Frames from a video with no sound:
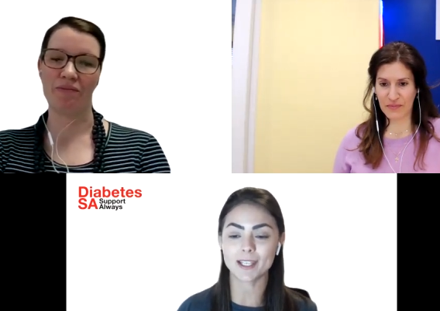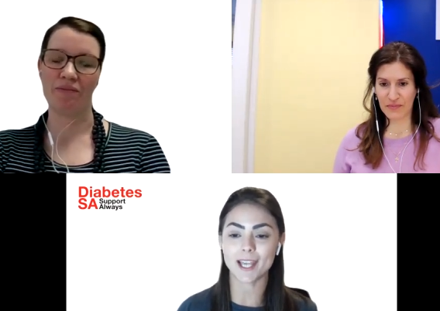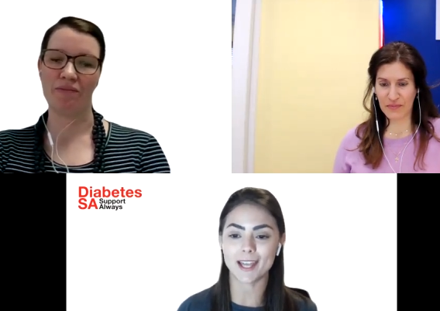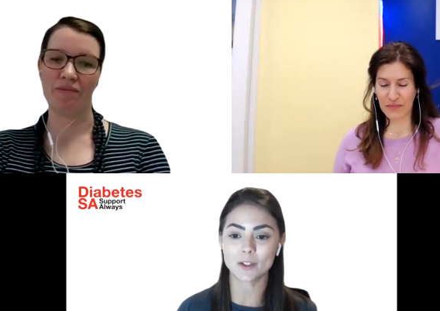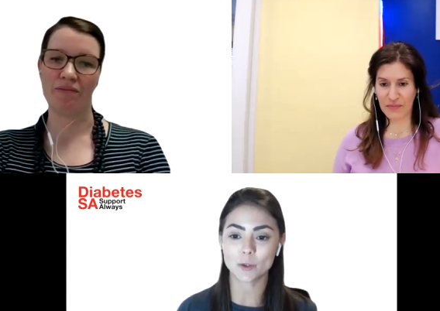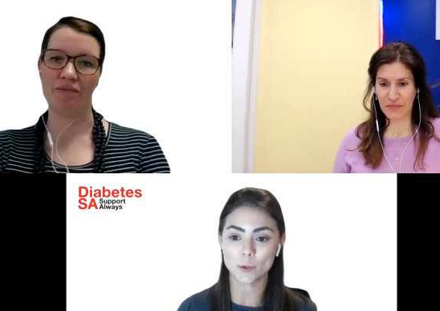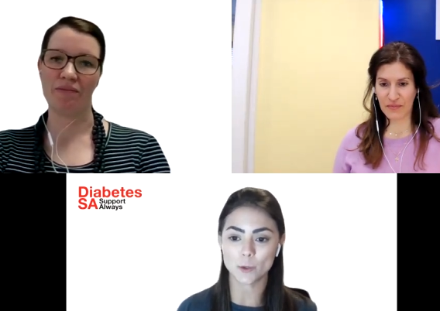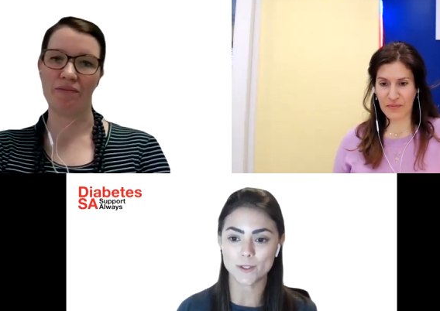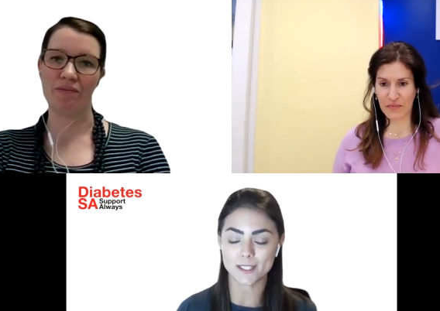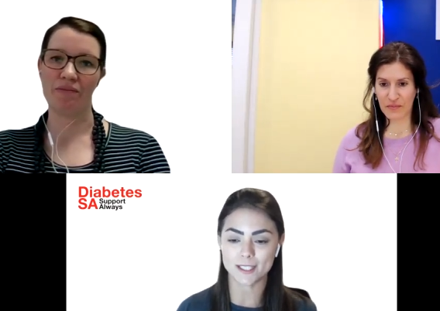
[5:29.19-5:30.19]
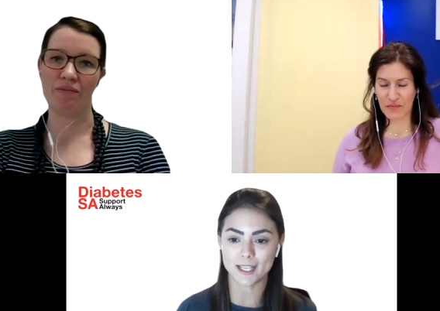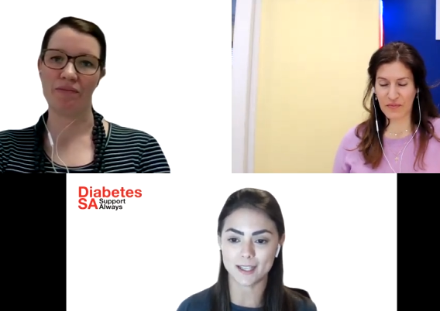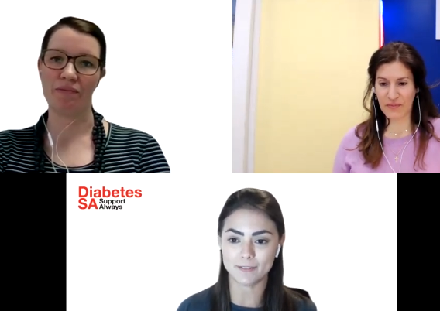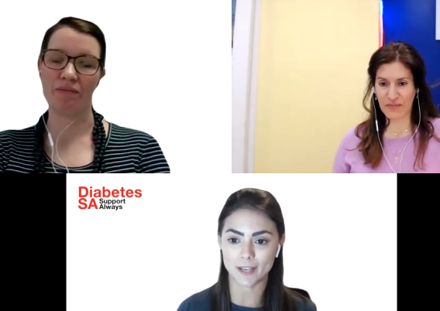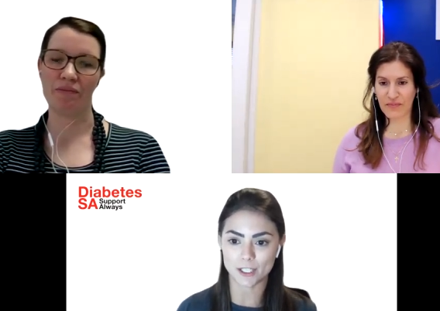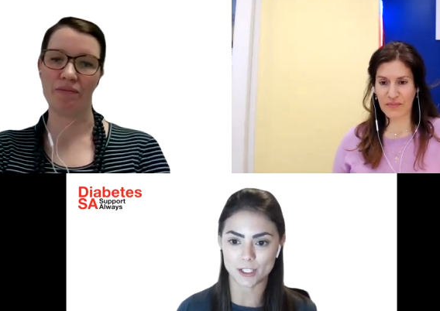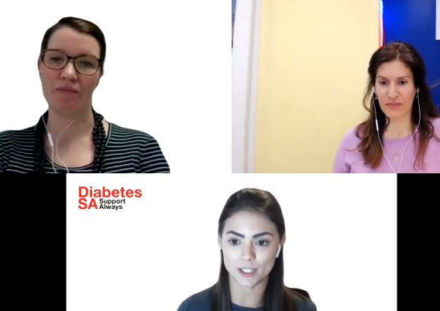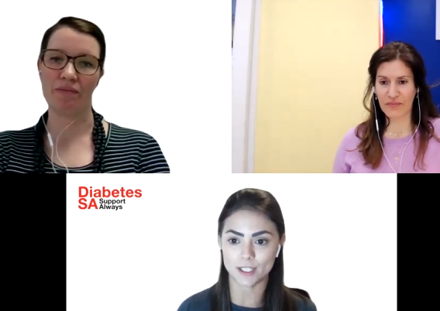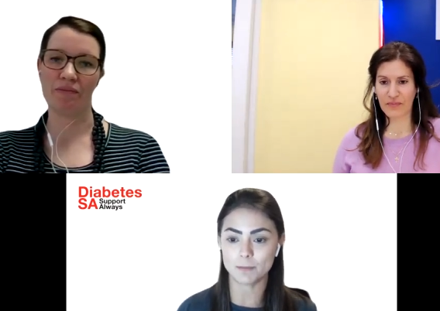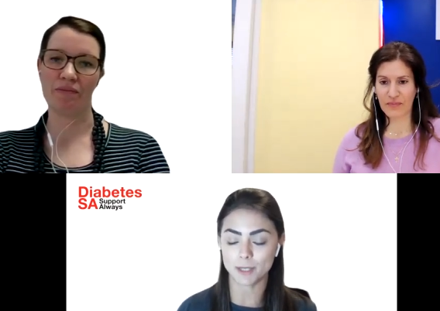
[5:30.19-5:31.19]
Speaker 1: can cause an
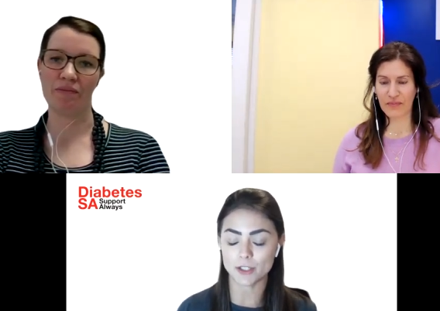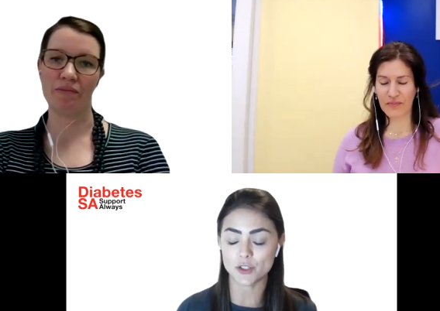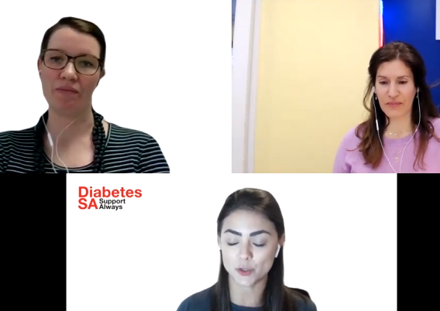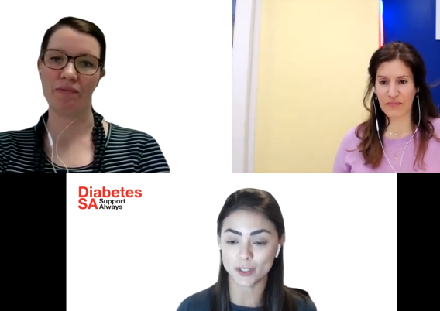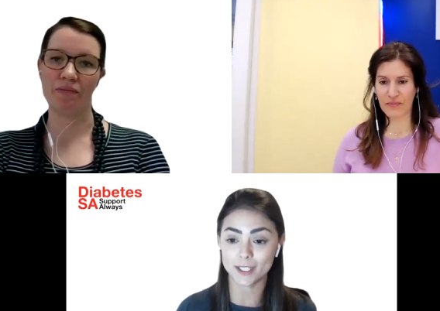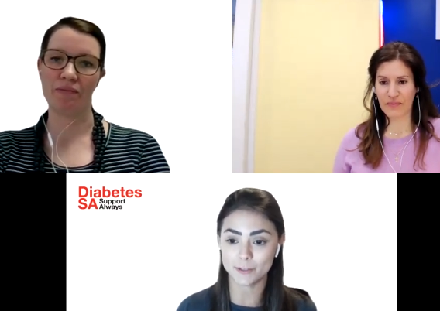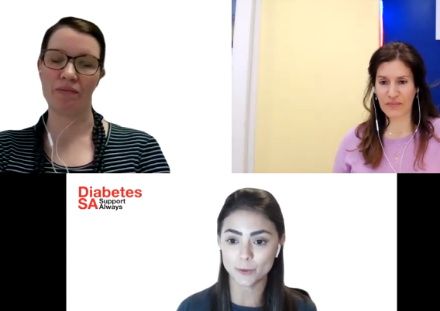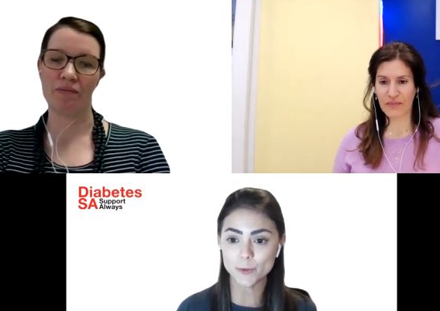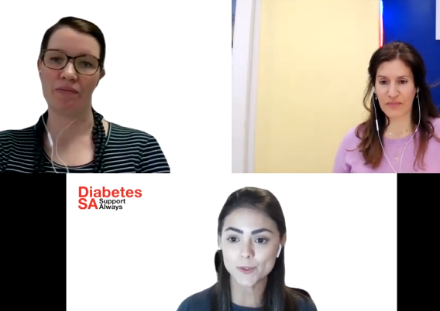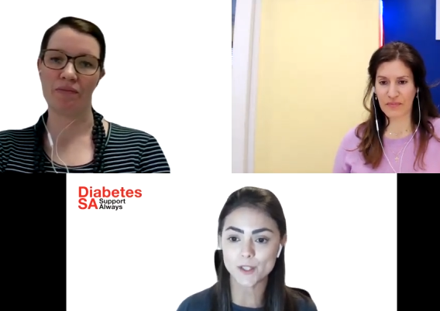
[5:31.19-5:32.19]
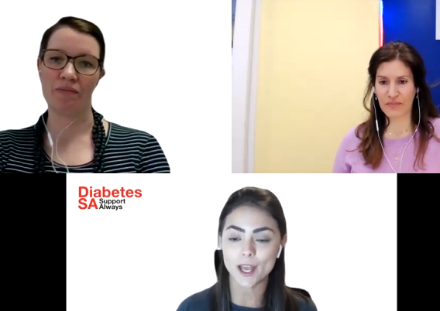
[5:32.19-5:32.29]
elevation in blood sugar levels